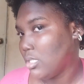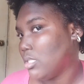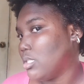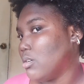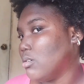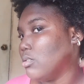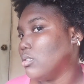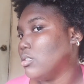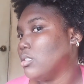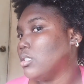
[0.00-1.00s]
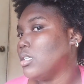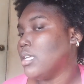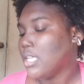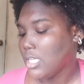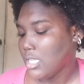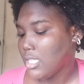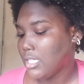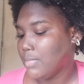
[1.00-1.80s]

So this is